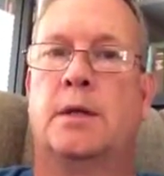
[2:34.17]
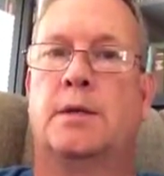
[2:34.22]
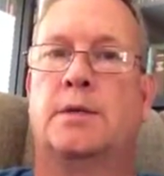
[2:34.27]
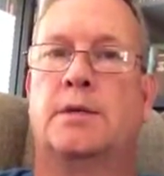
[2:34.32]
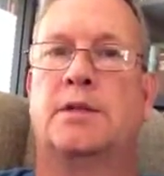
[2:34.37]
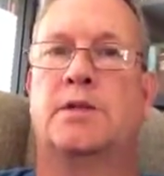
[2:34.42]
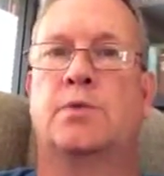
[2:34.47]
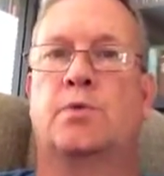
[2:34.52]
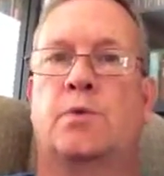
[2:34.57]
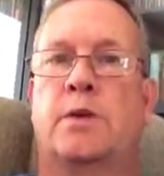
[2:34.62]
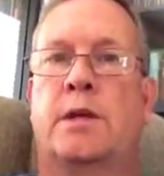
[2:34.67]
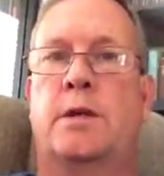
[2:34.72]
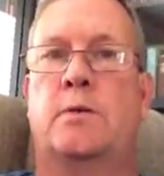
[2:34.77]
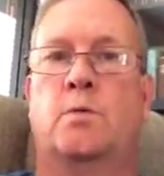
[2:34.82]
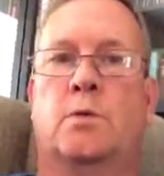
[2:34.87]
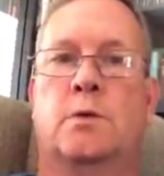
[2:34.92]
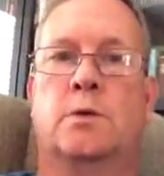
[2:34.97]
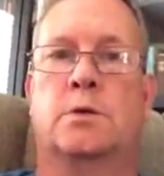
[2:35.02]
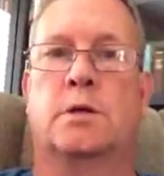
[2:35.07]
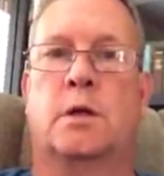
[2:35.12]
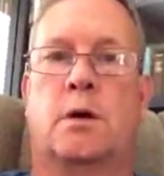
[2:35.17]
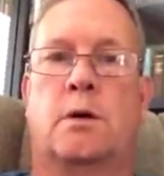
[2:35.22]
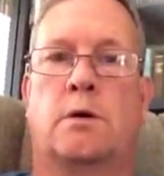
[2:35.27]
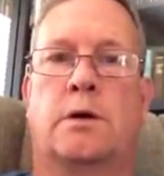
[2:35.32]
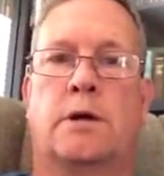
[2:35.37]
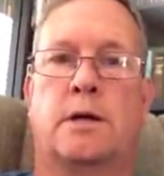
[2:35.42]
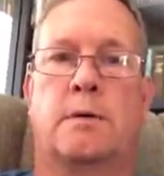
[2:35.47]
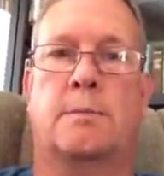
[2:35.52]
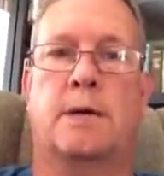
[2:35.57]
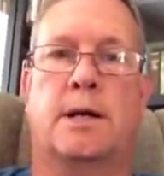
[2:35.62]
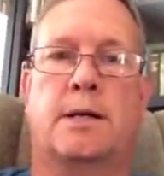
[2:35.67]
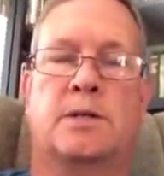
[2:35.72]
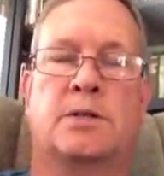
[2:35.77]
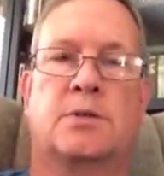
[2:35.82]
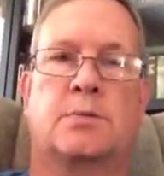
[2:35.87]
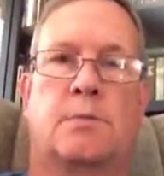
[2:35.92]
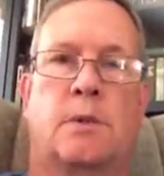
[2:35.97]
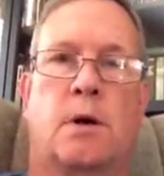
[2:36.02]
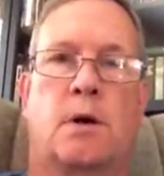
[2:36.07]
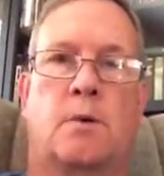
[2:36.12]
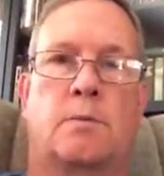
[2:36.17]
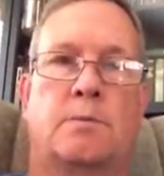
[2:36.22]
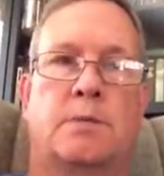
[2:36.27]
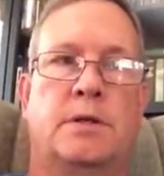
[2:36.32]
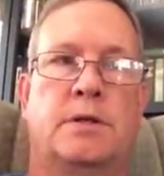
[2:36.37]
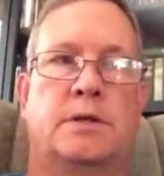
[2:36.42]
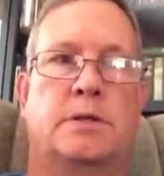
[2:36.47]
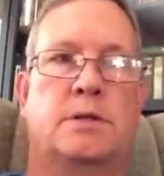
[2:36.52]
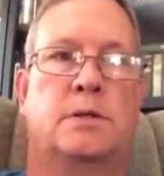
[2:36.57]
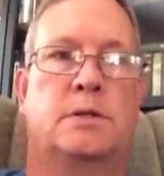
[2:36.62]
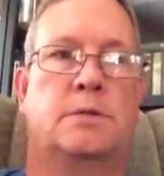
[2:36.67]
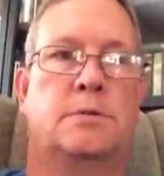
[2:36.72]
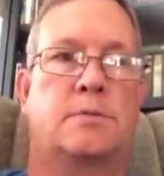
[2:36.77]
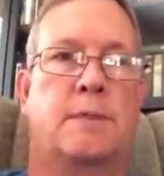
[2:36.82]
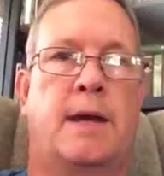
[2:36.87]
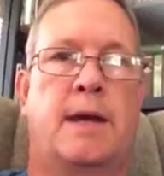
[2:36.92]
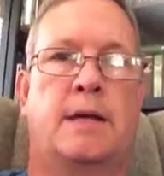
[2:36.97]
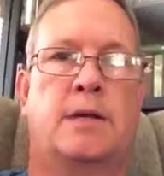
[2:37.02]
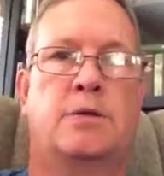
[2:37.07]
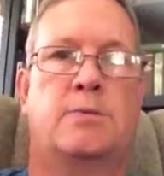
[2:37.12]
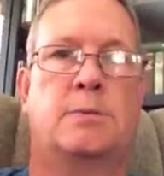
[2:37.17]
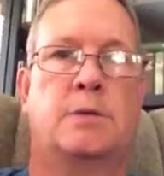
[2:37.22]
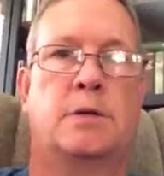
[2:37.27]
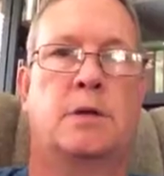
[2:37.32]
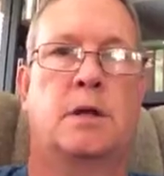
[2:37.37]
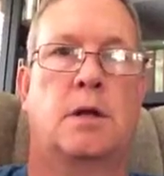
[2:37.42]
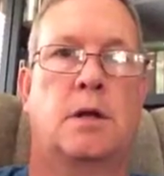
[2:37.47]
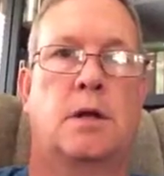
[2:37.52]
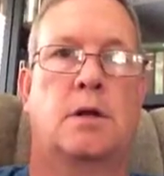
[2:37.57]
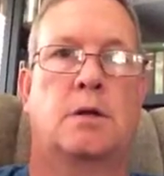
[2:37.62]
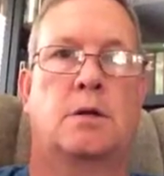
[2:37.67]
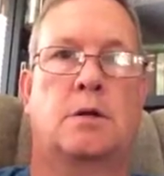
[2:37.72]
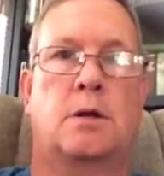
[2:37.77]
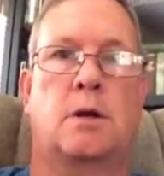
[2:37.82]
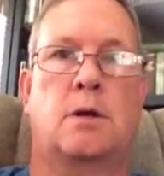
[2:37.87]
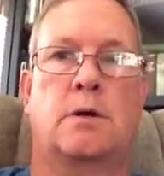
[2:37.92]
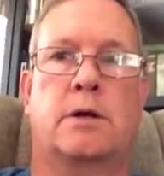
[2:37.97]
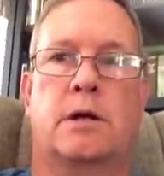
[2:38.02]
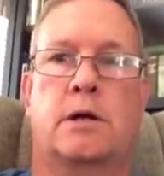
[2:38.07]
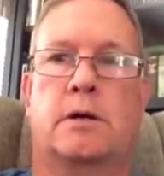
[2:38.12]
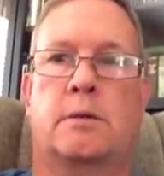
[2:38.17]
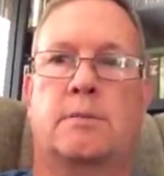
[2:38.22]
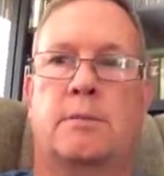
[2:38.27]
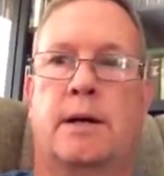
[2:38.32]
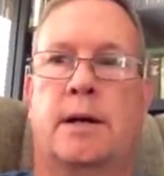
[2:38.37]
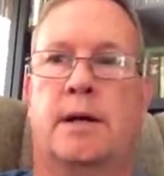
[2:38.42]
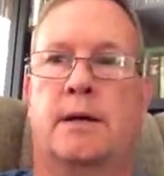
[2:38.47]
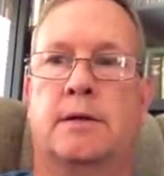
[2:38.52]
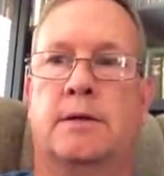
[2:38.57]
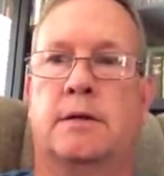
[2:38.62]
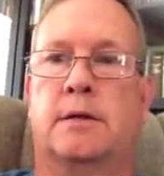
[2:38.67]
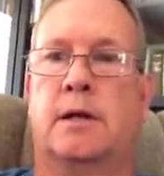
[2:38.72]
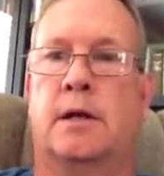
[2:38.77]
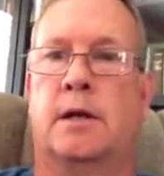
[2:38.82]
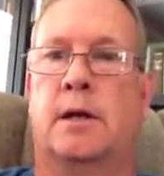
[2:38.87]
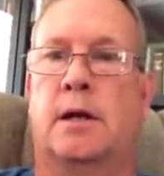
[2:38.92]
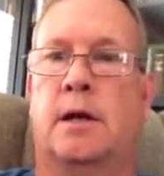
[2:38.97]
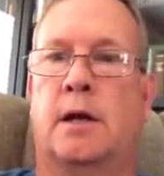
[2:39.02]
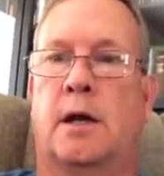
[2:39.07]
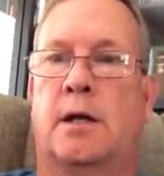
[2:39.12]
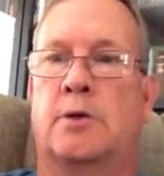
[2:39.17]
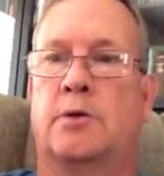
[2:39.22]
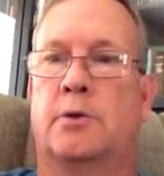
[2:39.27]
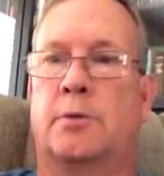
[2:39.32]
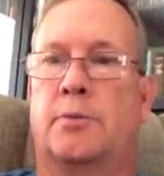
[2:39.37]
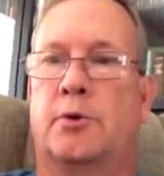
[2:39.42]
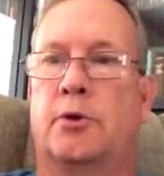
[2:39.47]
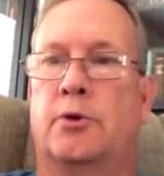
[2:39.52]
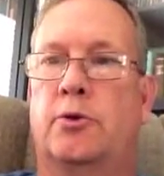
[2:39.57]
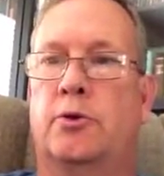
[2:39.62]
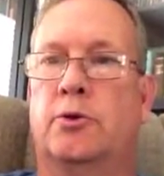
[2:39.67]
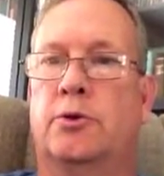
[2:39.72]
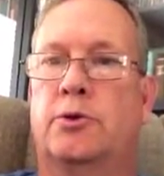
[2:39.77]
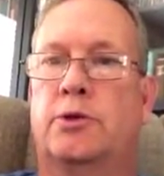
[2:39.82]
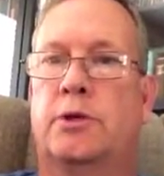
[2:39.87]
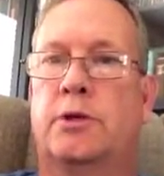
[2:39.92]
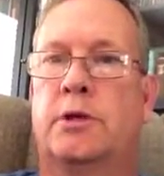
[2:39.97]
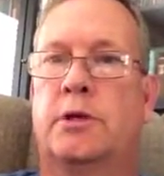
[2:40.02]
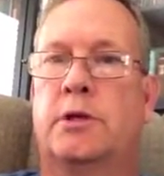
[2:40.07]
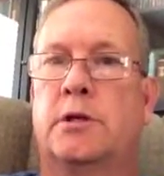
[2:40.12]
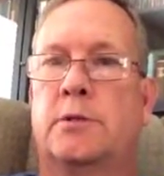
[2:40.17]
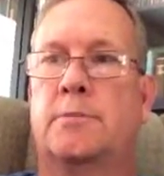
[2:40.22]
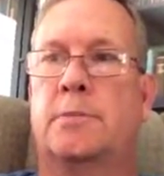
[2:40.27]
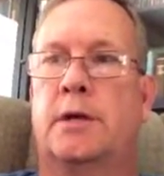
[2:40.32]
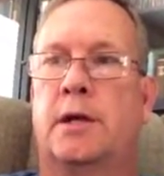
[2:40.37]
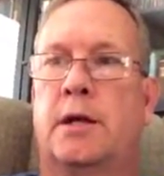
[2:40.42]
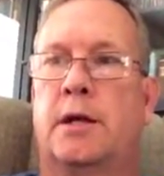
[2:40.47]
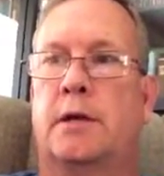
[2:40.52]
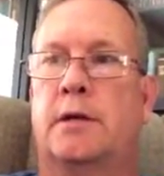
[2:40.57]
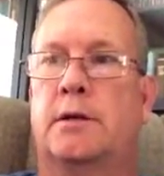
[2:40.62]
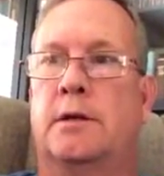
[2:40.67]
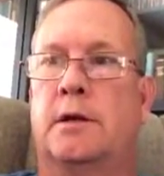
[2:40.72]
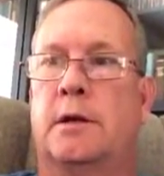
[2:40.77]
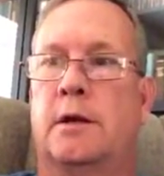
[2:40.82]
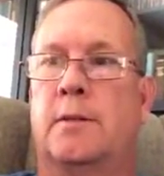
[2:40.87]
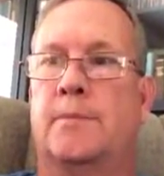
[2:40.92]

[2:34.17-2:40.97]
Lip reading: This week we're talking about small business management, talking about entrepreneurship and